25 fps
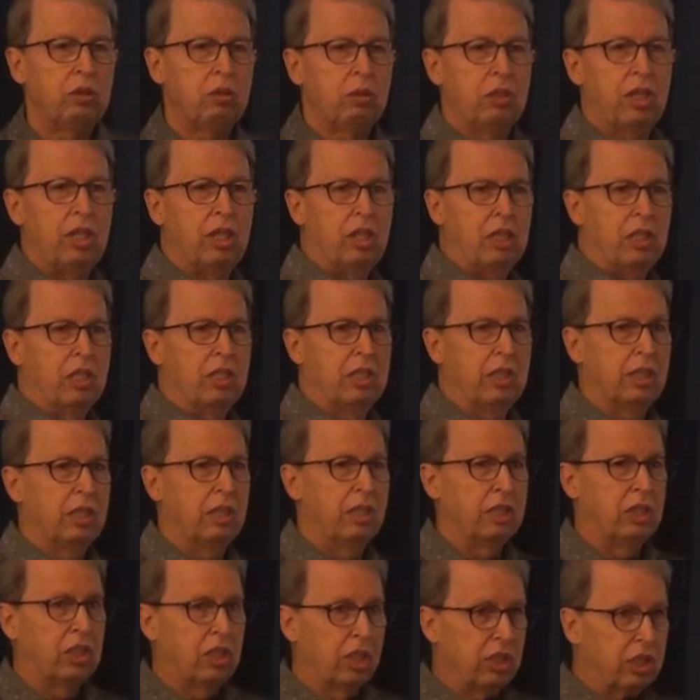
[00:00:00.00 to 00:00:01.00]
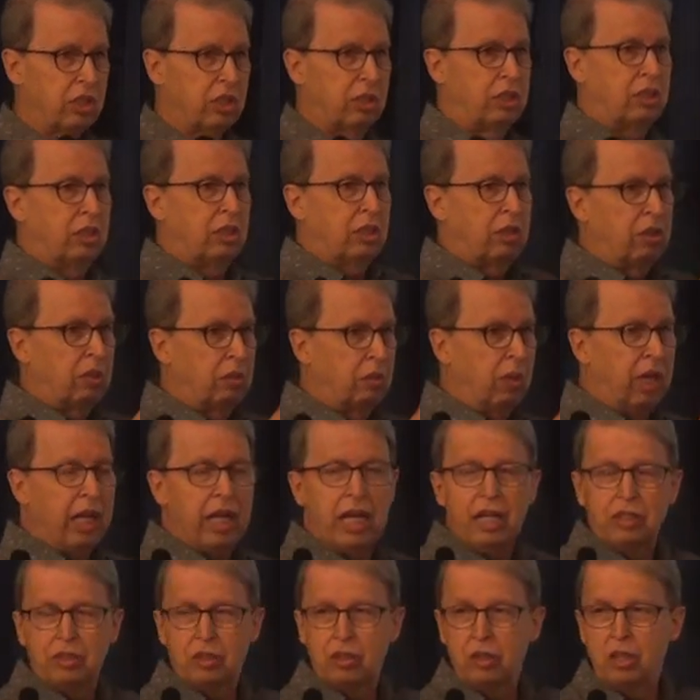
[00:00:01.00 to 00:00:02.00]
to the Lord. Just
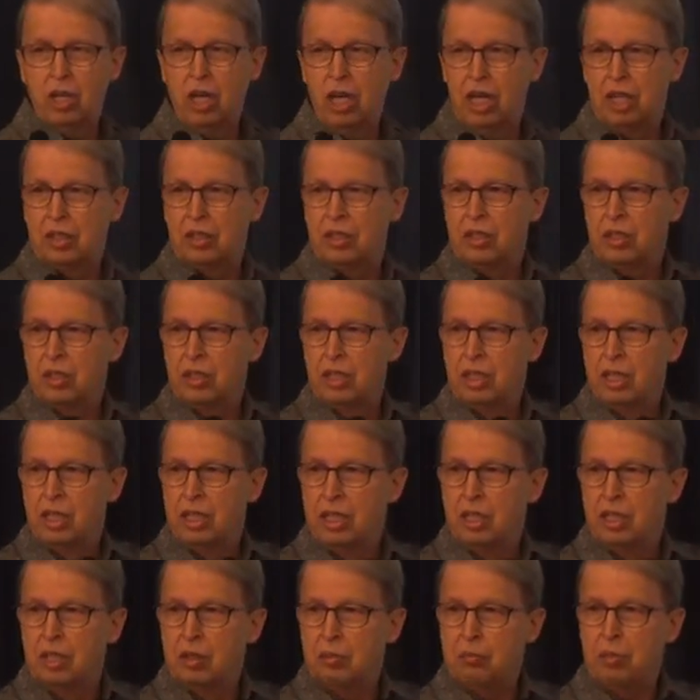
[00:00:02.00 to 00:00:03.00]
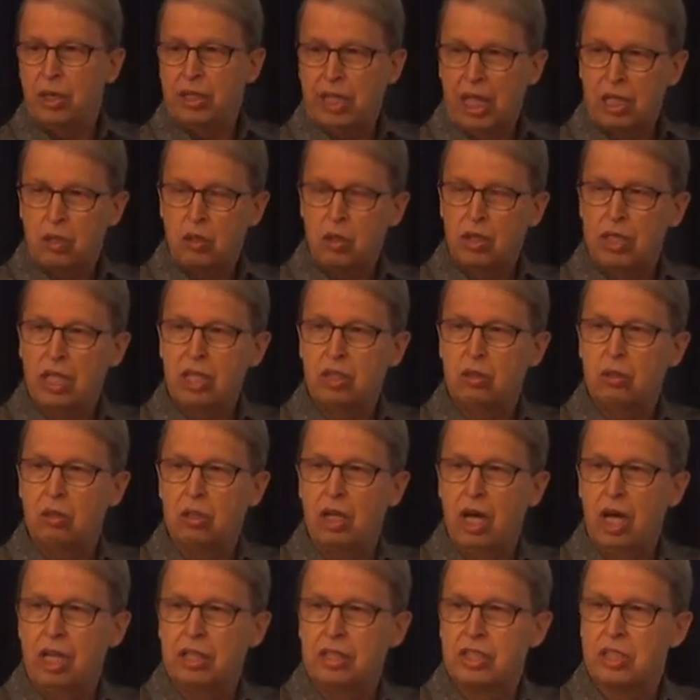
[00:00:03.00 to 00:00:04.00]
cry out to God. But according to
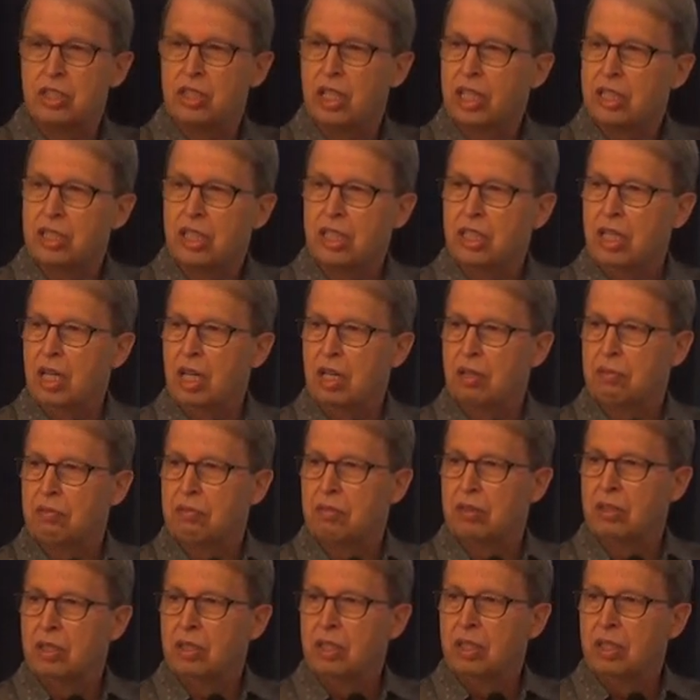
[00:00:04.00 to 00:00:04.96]
God, it's not enough.